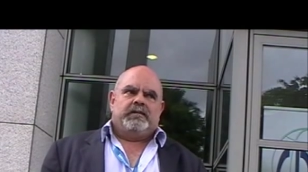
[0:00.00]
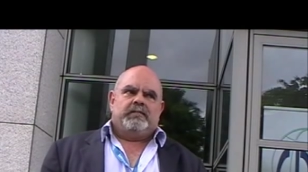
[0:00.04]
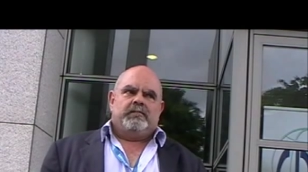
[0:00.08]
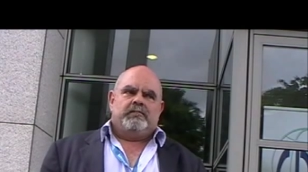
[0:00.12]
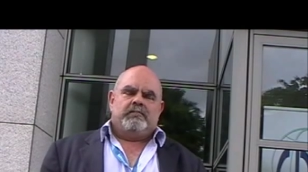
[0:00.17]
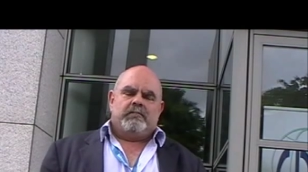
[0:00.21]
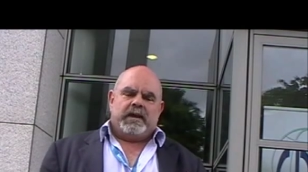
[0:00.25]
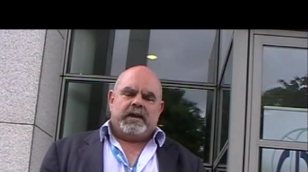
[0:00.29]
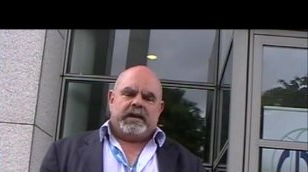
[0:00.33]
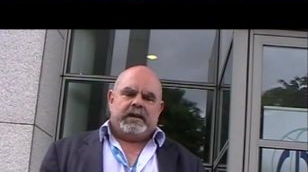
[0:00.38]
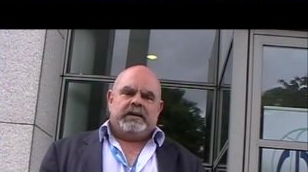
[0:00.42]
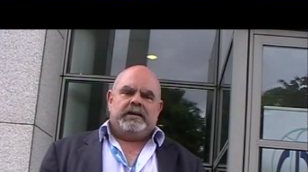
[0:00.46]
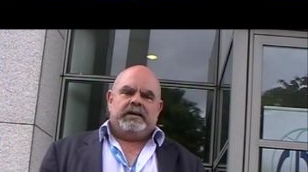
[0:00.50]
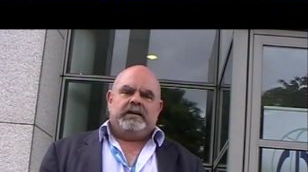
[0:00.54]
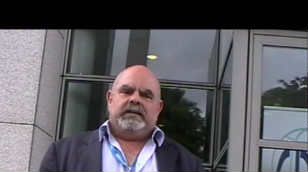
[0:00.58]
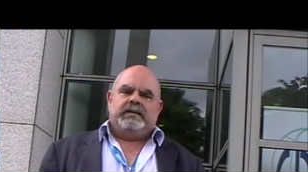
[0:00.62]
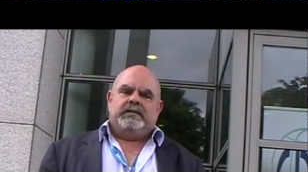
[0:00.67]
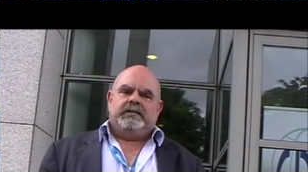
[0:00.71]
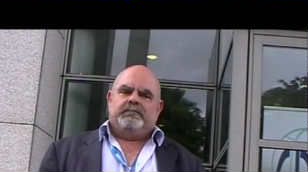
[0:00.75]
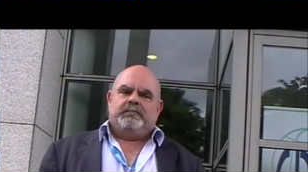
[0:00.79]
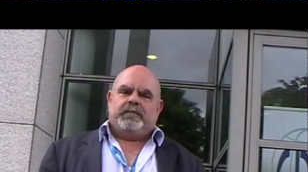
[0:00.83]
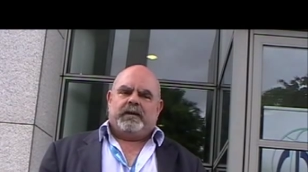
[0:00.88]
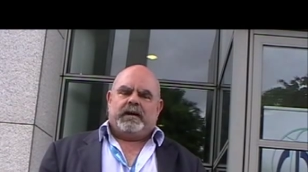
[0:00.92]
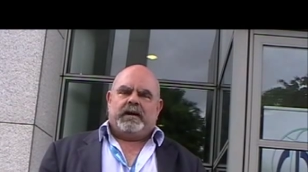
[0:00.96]

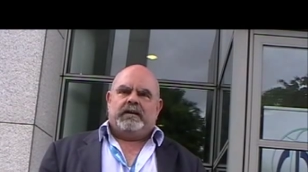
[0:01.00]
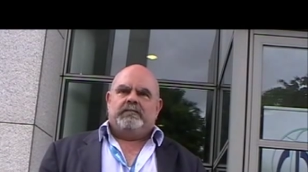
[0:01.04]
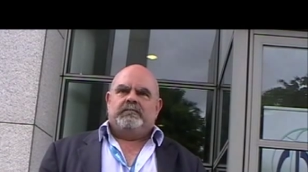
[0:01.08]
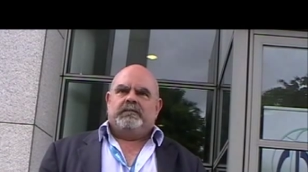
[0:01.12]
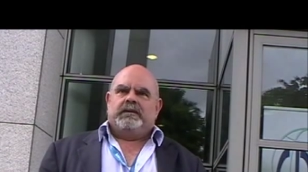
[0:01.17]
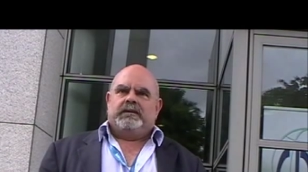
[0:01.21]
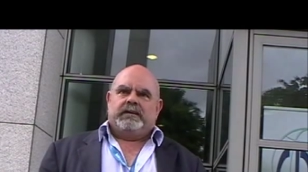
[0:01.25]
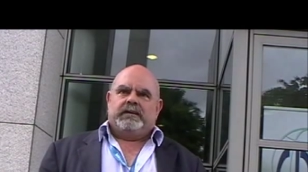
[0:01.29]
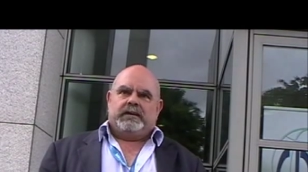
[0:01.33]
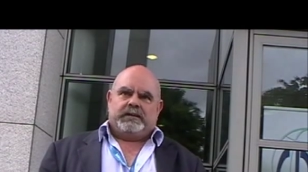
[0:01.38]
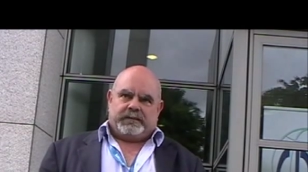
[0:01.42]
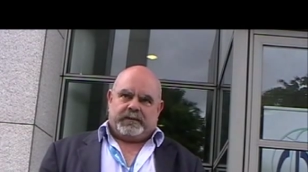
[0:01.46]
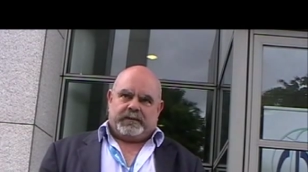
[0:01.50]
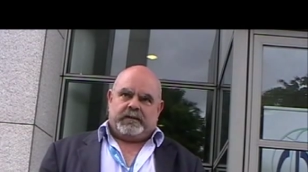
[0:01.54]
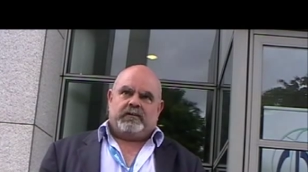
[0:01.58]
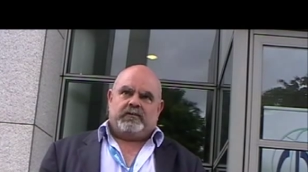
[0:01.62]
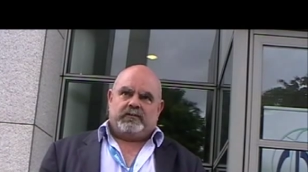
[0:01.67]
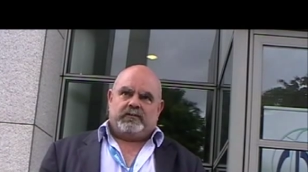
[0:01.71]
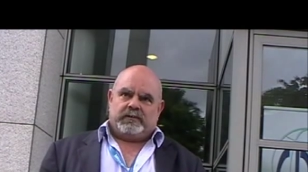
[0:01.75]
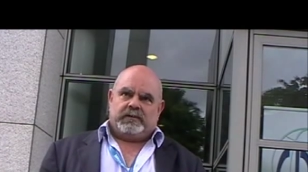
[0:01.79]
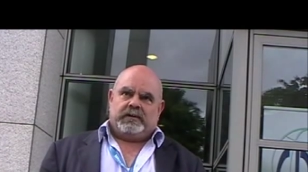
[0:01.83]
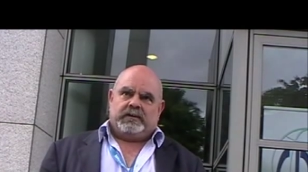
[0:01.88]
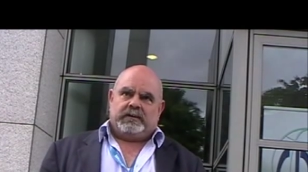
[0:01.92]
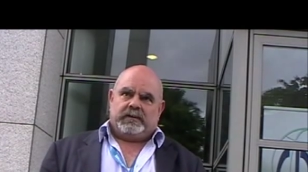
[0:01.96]
mainly primary and
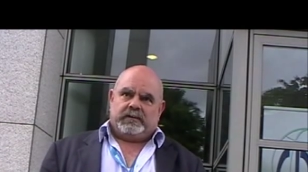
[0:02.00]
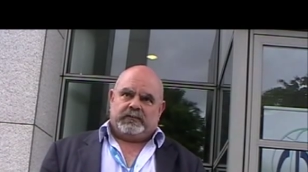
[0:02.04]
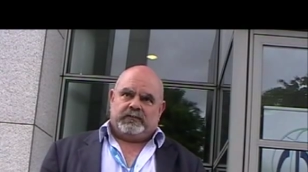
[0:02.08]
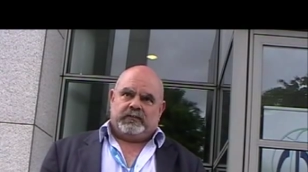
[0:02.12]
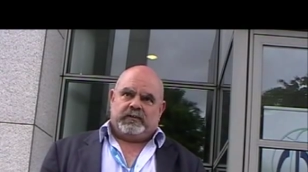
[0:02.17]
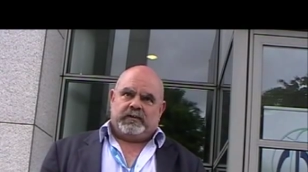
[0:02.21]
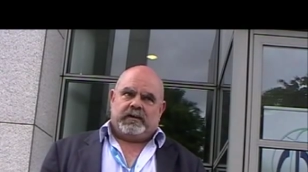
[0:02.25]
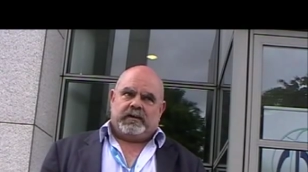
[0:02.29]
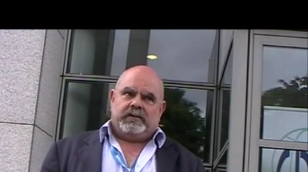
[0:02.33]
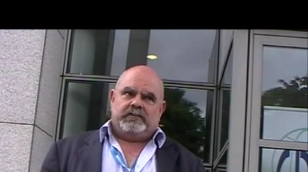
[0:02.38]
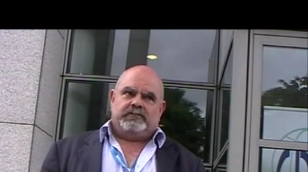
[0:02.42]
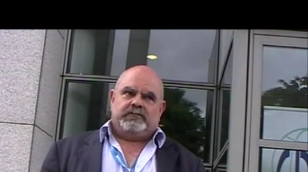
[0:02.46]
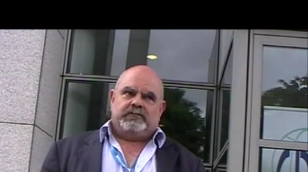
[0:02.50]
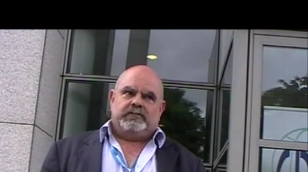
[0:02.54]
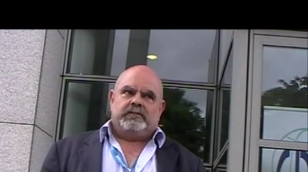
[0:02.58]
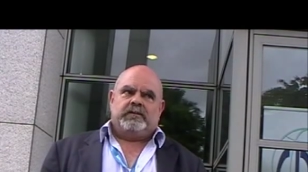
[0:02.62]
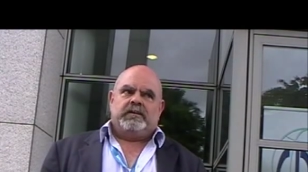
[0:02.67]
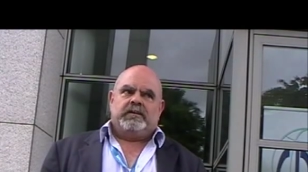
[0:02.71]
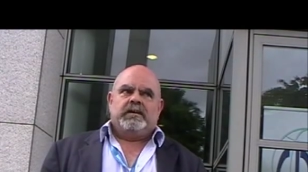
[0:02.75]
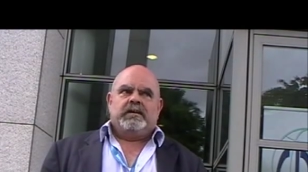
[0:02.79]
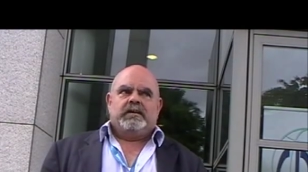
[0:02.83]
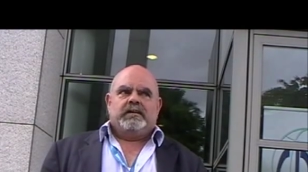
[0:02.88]
secondary education,